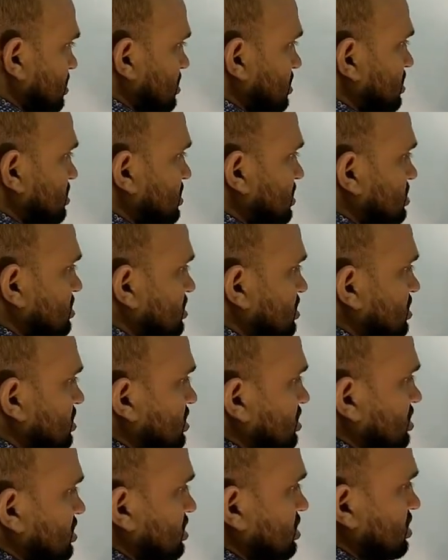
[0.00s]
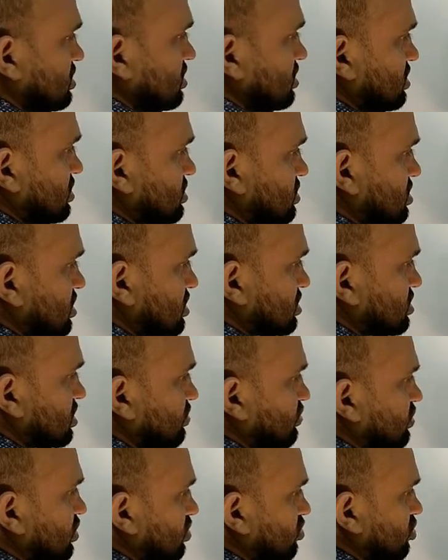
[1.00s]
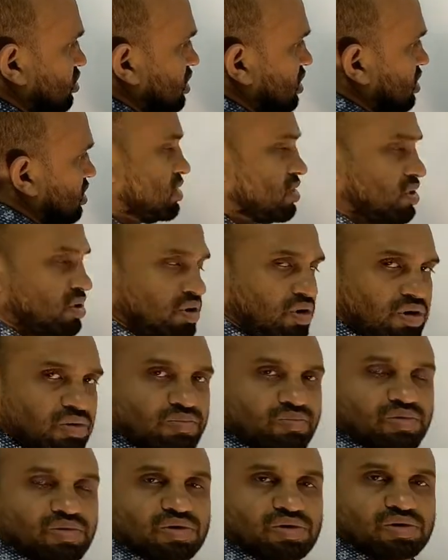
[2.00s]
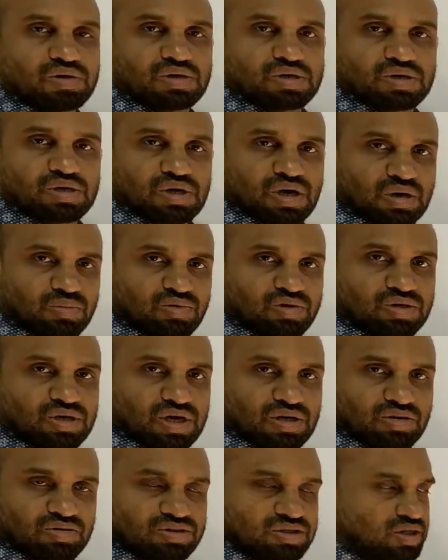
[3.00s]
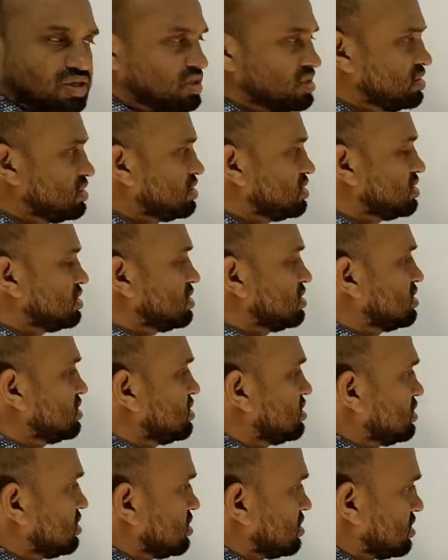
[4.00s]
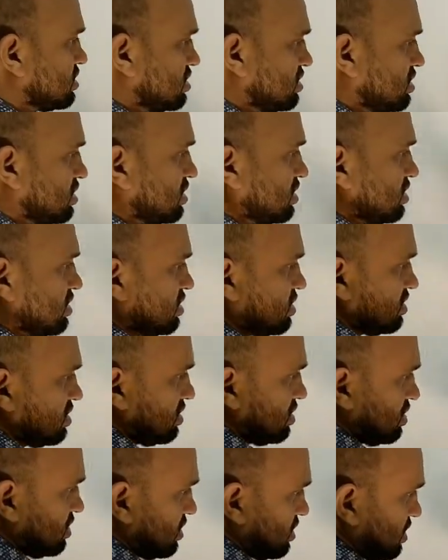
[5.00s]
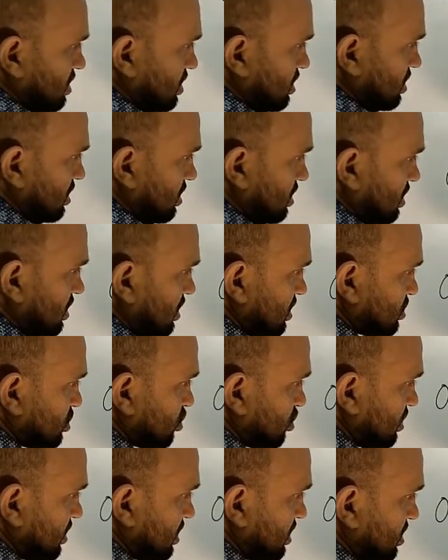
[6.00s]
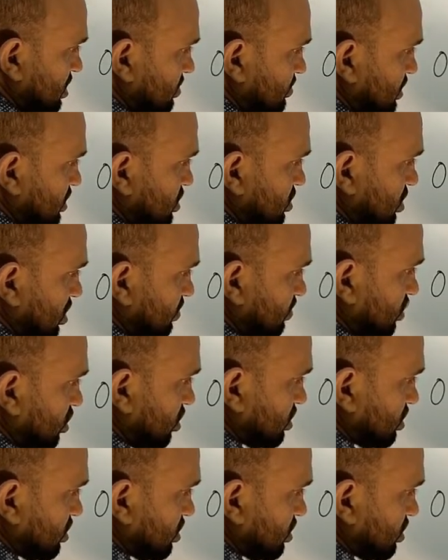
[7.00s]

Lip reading: This is the structure formula of carbon dioxide. Here, electronegativity of